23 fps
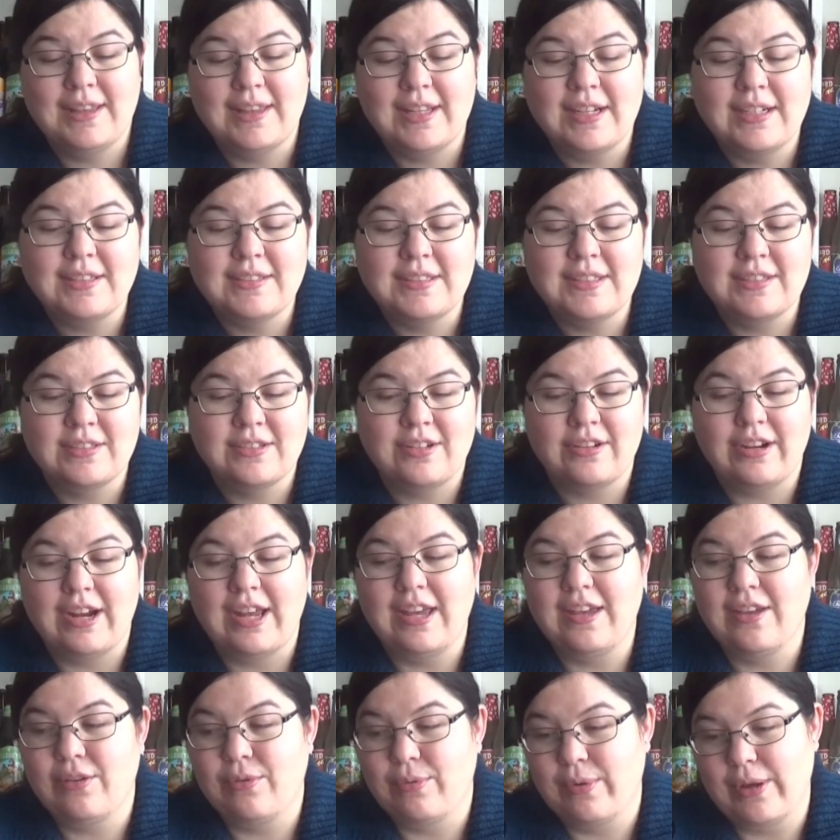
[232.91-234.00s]
There's this
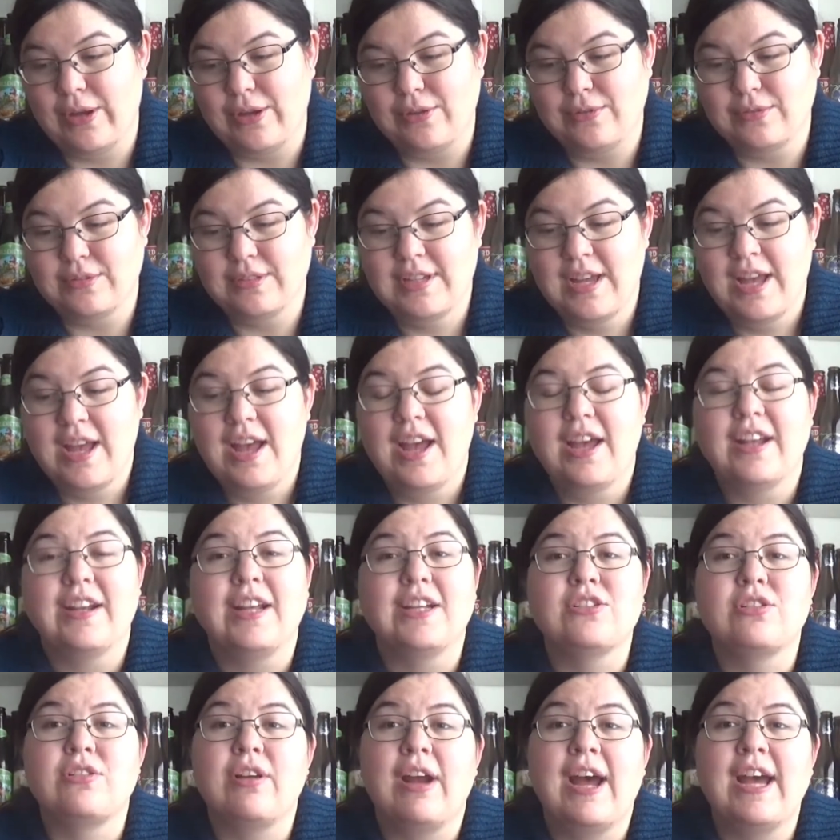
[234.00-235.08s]
great quote, and I
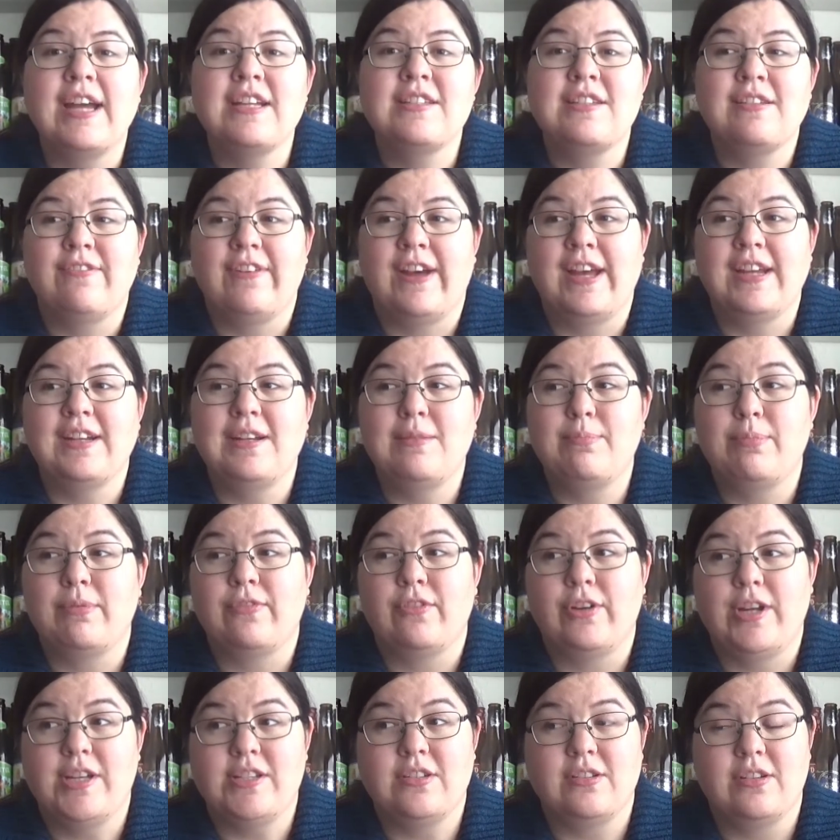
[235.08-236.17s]
tried to find it
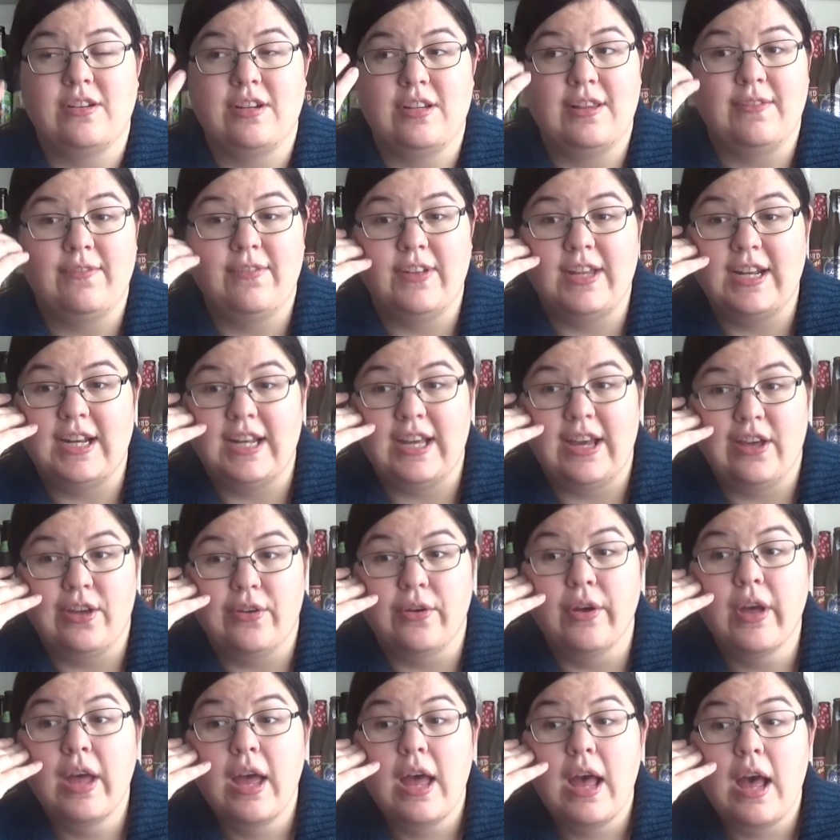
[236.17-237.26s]
before I started the
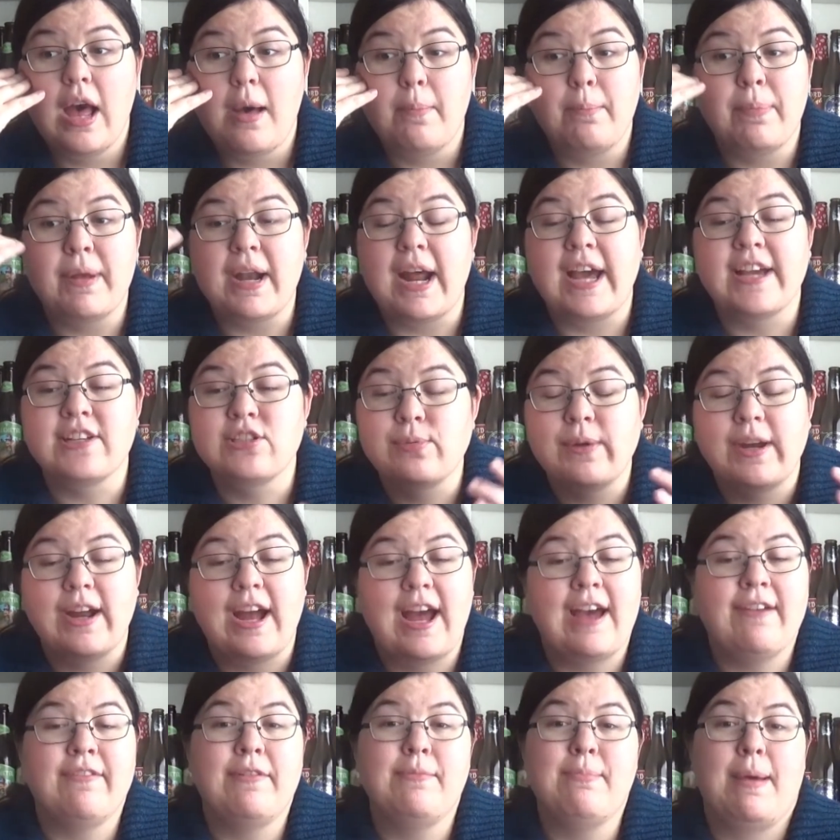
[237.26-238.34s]
video, but I swear
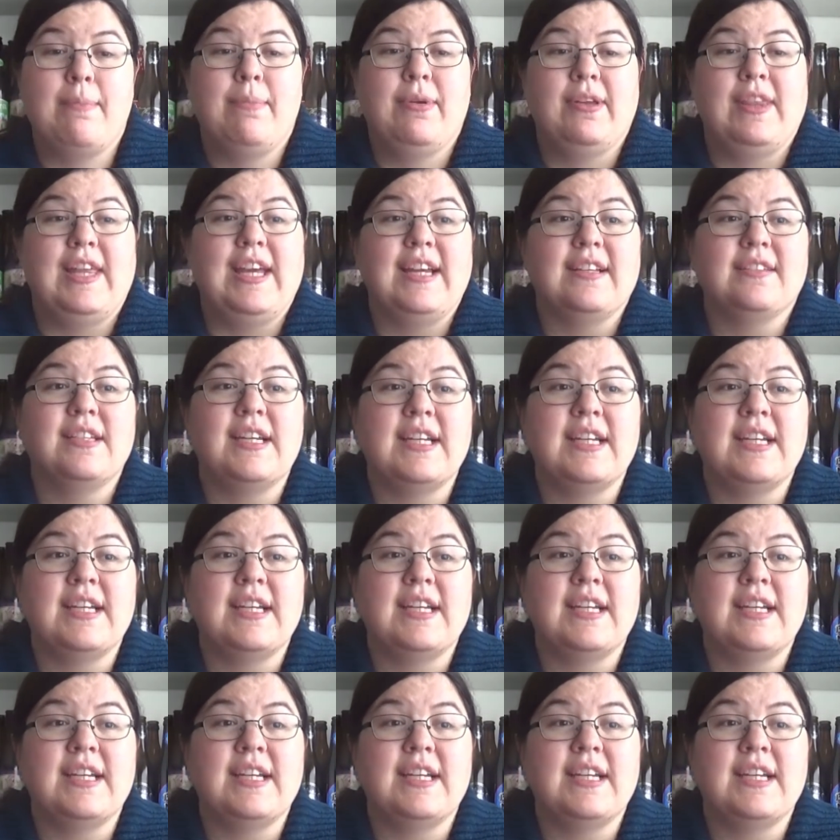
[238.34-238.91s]
I remember this.